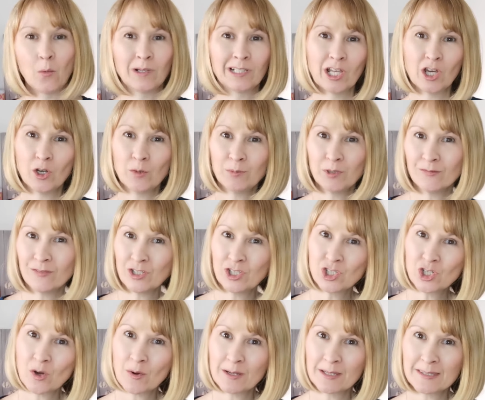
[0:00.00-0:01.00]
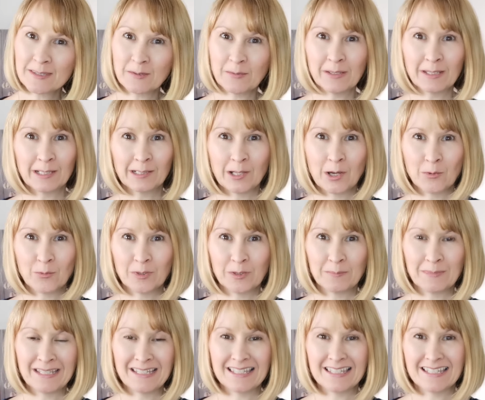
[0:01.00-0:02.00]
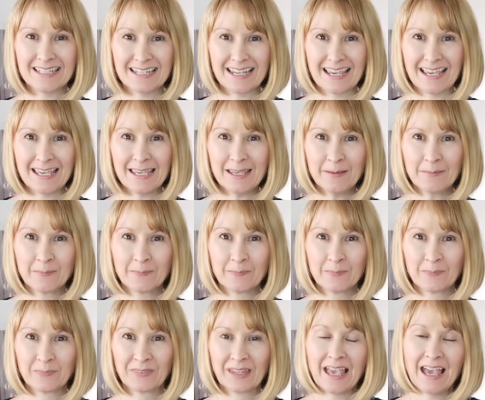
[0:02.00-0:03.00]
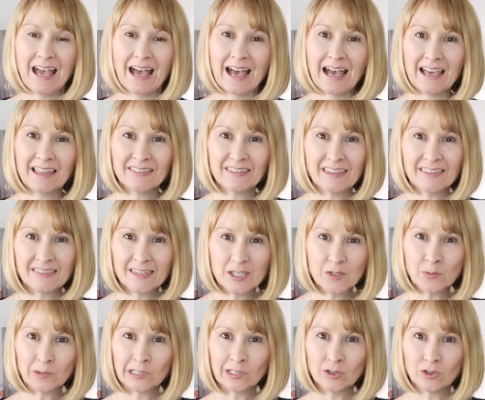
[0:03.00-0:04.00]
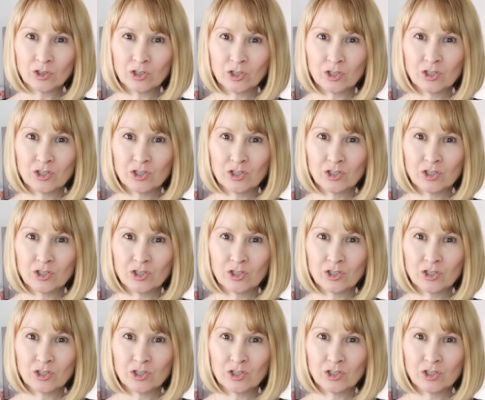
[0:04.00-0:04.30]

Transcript: Well, I hope you've enjoyed sewing along with me today. I think this would look